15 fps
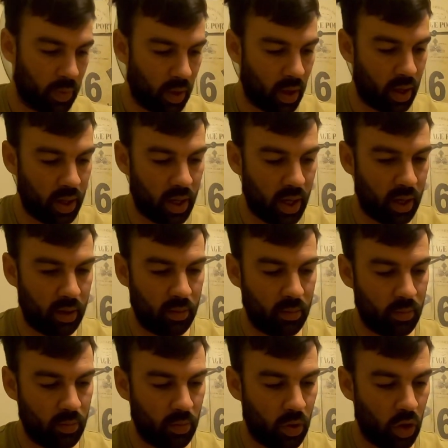and then
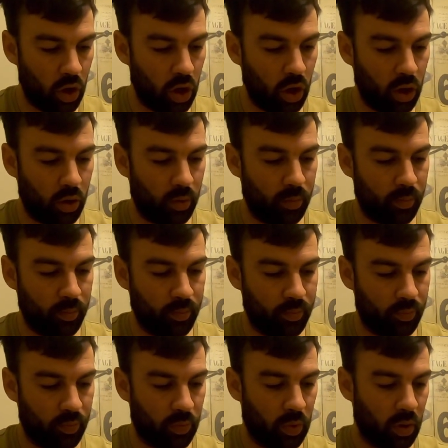hook,
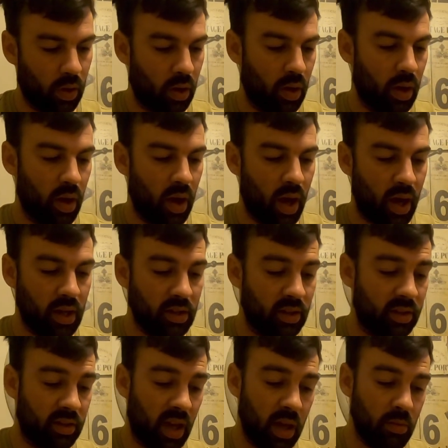and it's the
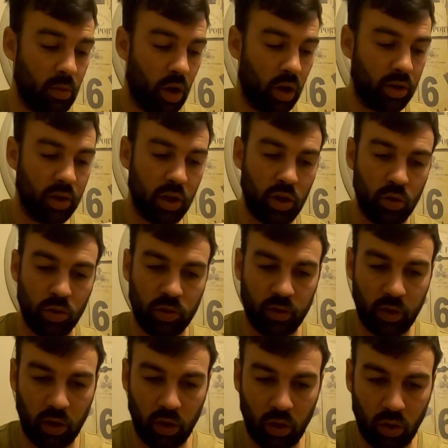same knot I use
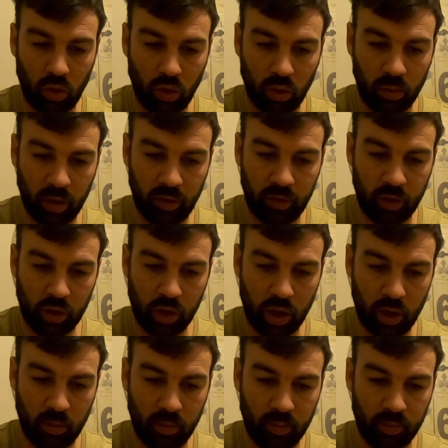for all my fishing.